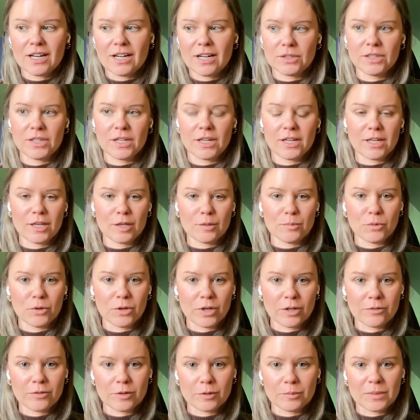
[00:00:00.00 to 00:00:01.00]
They're looking at it
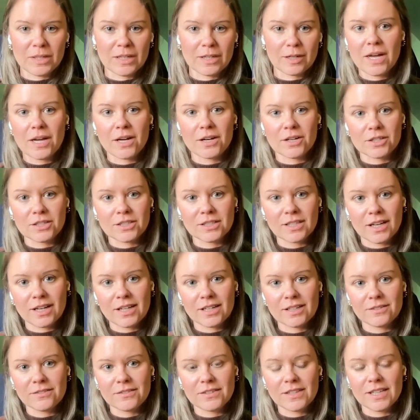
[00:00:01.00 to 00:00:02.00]
more from the payer
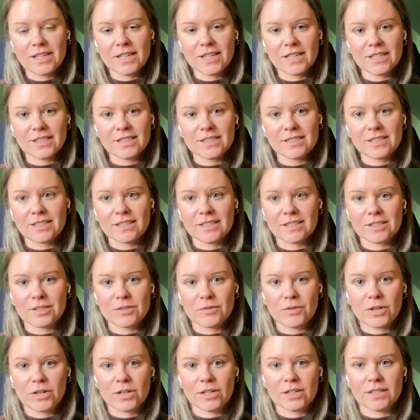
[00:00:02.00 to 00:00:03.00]
side of things,
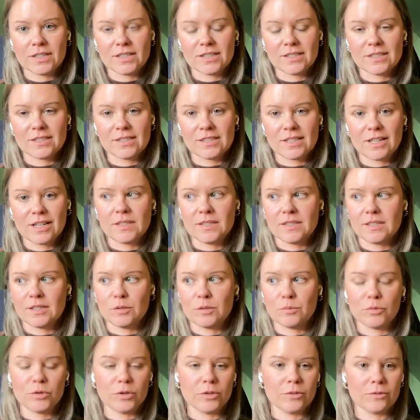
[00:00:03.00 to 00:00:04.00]
as far as does it
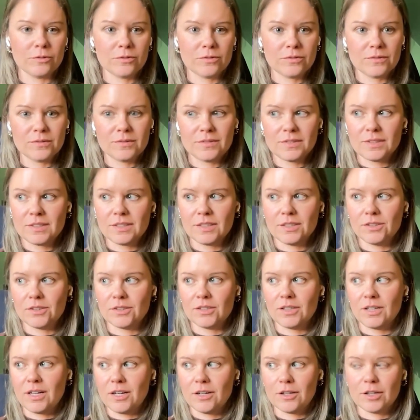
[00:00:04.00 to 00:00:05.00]
improve
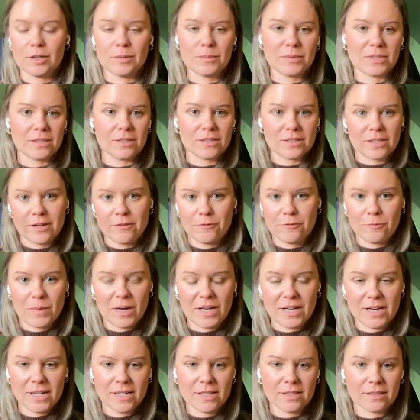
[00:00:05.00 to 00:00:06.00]
clinical outcomes and save
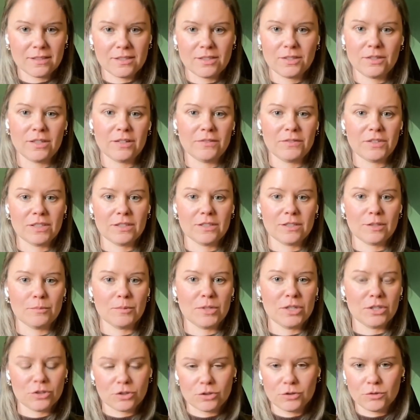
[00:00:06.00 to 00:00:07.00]
money. And so they've done
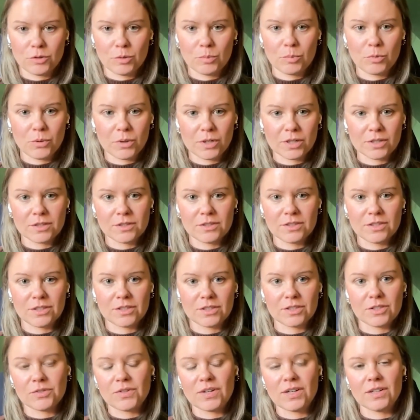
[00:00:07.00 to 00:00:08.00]
some initial reports
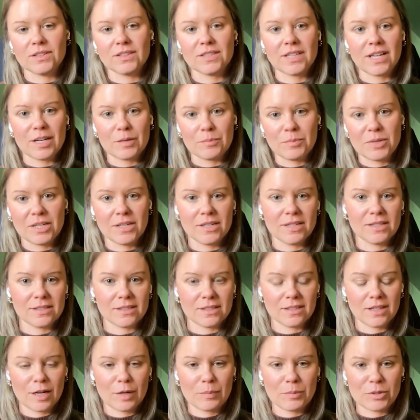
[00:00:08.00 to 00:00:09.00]
just around
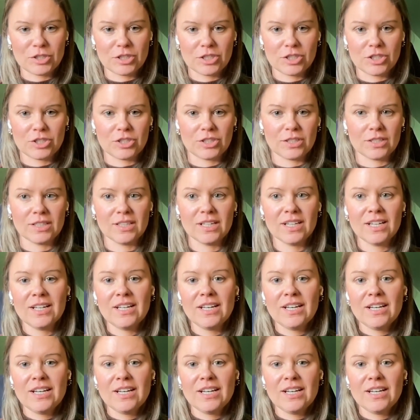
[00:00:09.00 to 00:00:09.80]
diabetes and hypertension.